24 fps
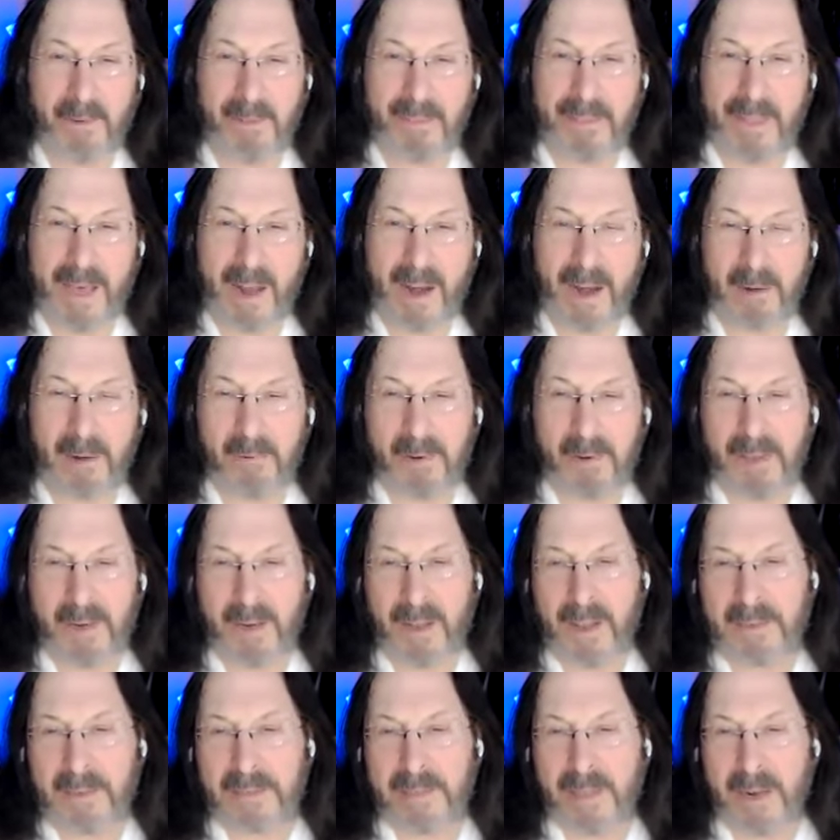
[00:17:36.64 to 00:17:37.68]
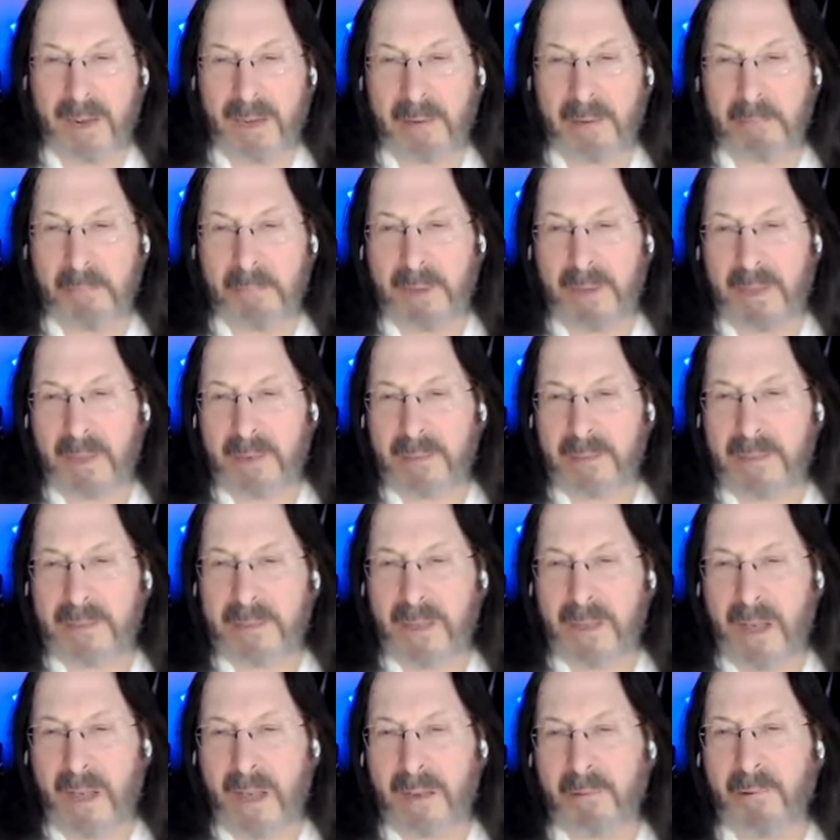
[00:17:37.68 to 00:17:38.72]
And with that, I realize that I can begin to
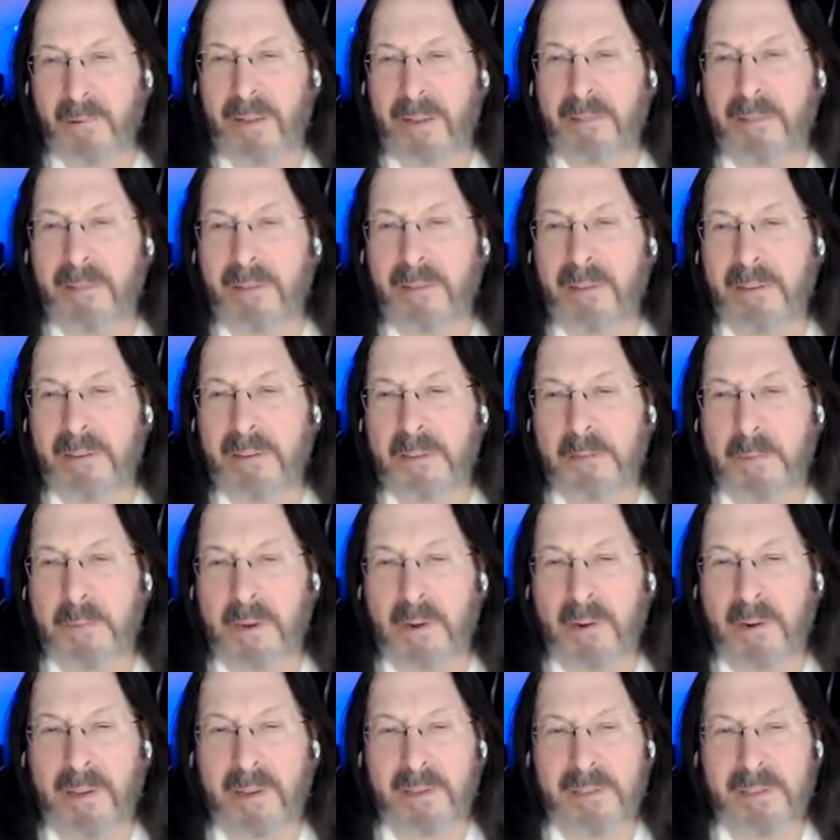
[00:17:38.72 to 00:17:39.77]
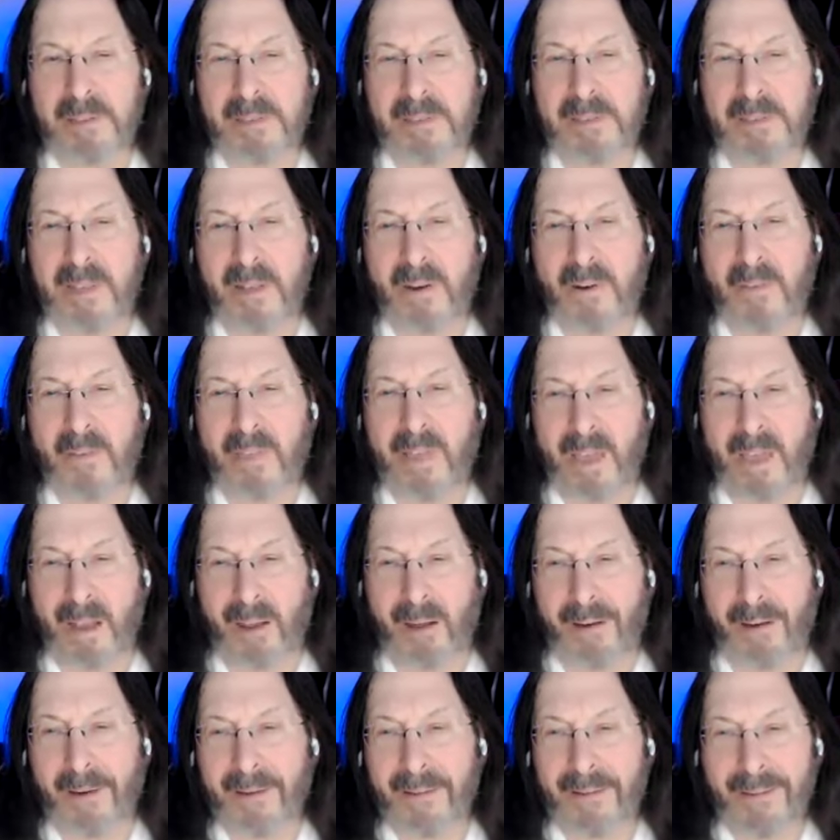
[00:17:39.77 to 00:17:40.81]
tolerate the experiences that are
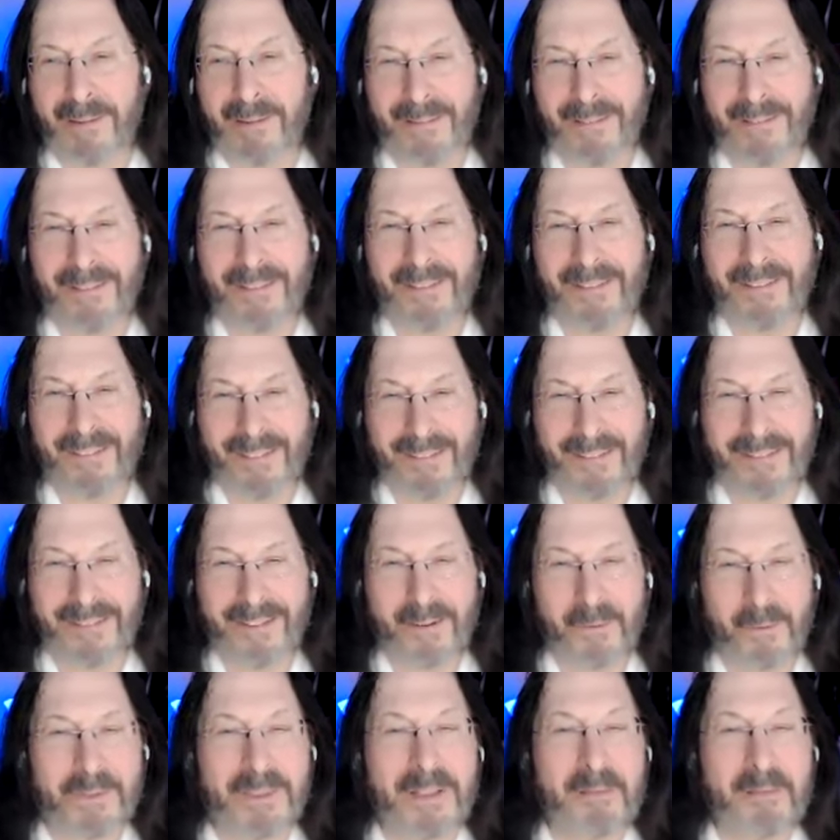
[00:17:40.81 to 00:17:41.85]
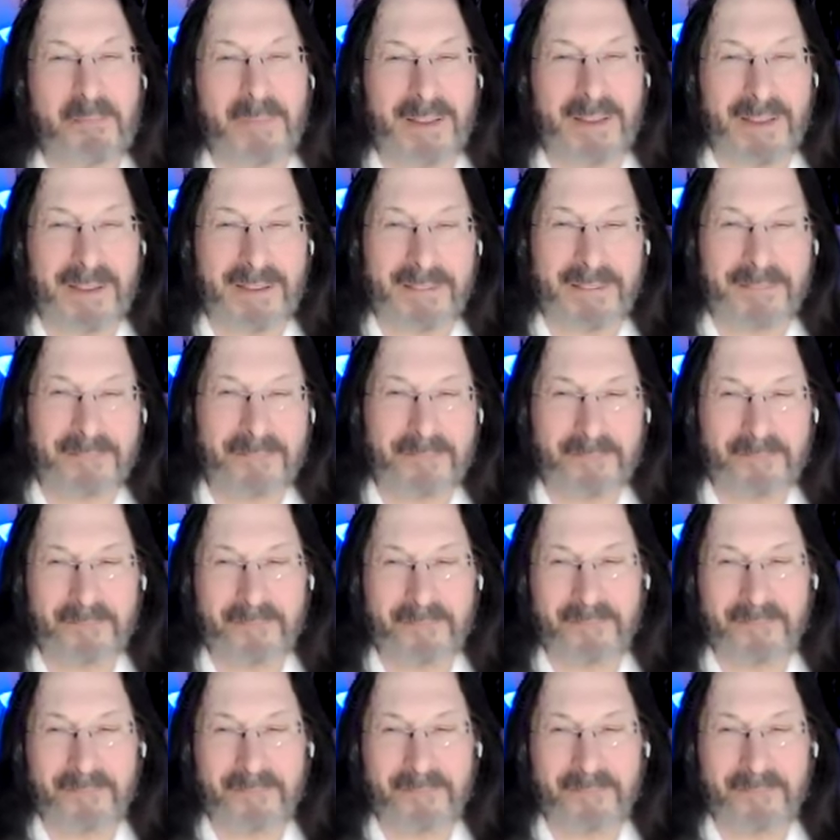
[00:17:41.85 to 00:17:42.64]
there within me